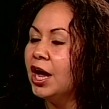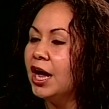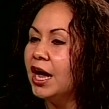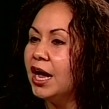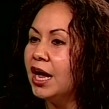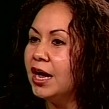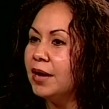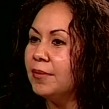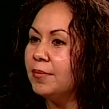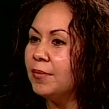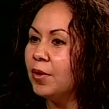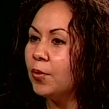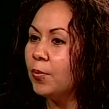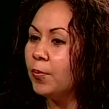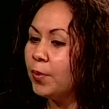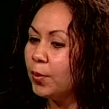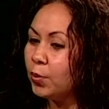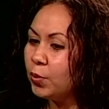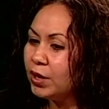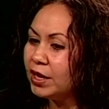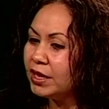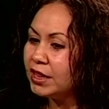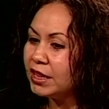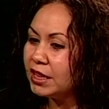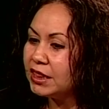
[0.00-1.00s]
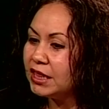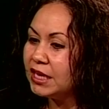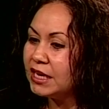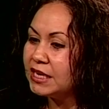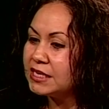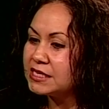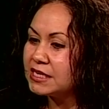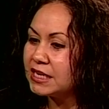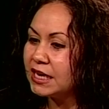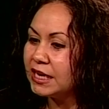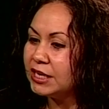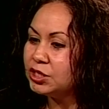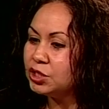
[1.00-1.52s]
But one of the things
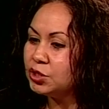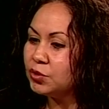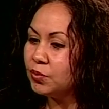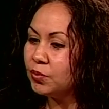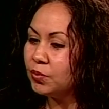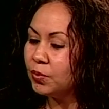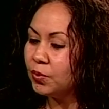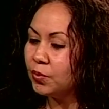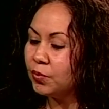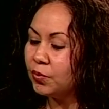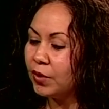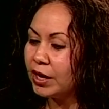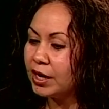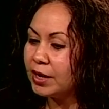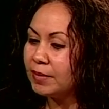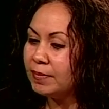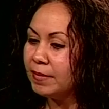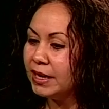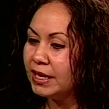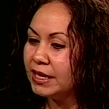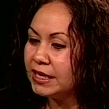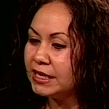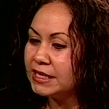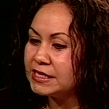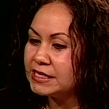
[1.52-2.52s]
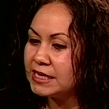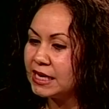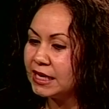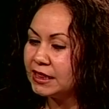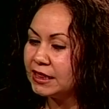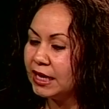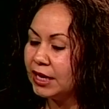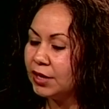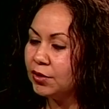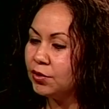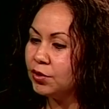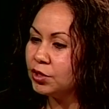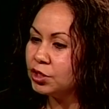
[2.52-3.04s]
that I do recommend is that
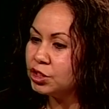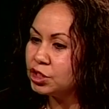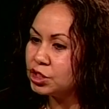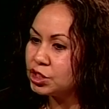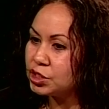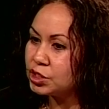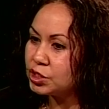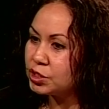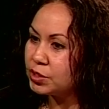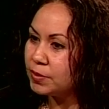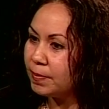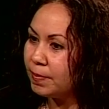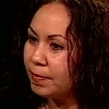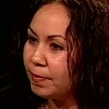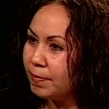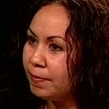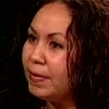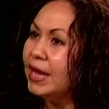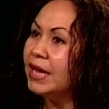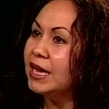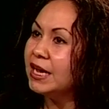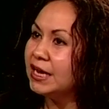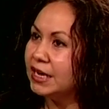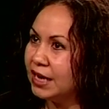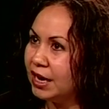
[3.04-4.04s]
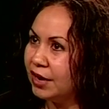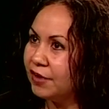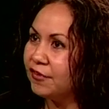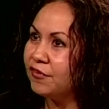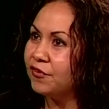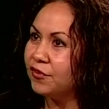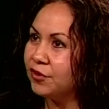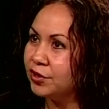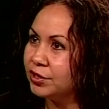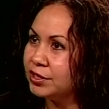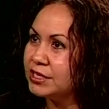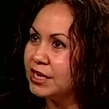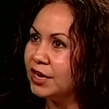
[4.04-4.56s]
they just make an
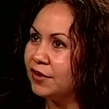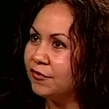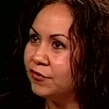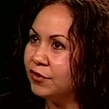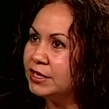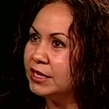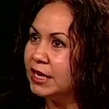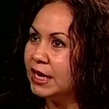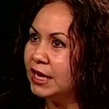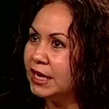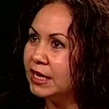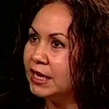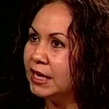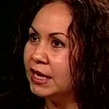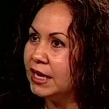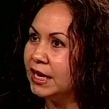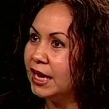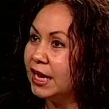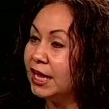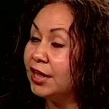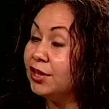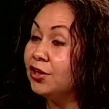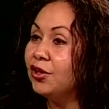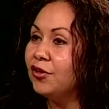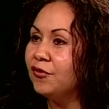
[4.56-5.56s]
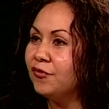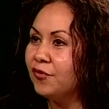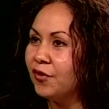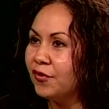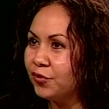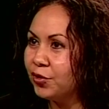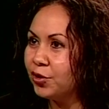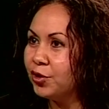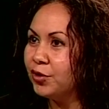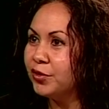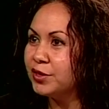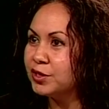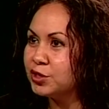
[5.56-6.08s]
effort every day. You've
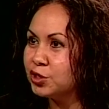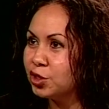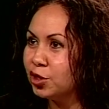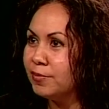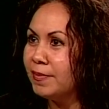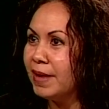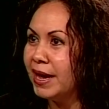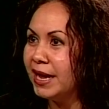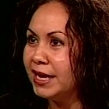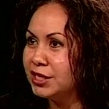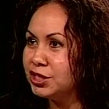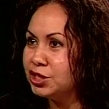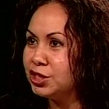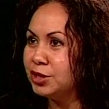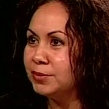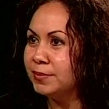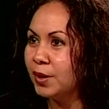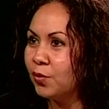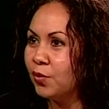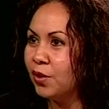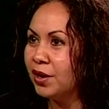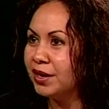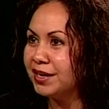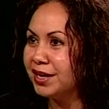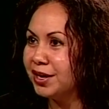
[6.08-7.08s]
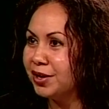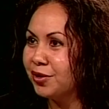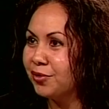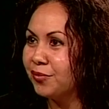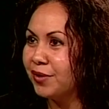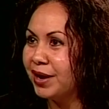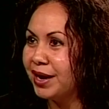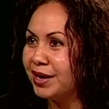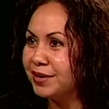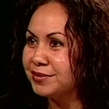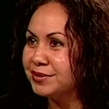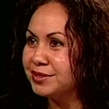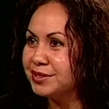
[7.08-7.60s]
ever heard the term managing by walking
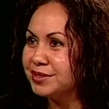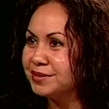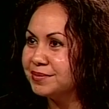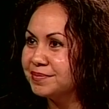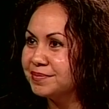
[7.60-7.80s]
around?